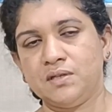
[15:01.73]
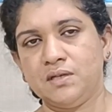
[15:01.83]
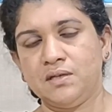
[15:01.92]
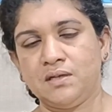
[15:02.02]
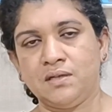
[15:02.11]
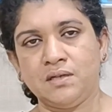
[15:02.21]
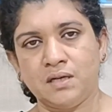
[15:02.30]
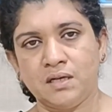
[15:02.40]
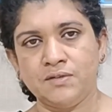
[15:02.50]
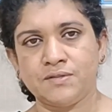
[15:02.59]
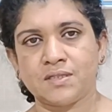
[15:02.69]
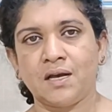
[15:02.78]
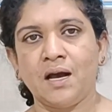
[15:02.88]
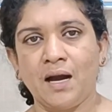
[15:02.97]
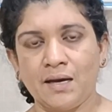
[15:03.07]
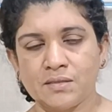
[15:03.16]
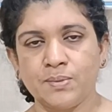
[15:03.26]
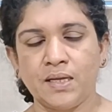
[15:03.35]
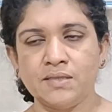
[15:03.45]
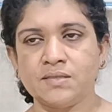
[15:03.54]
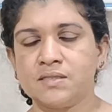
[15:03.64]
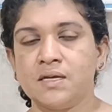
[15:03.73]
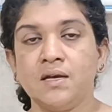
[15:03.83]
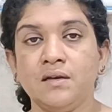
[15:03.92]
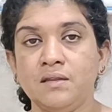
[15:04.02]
on the nerves, as well as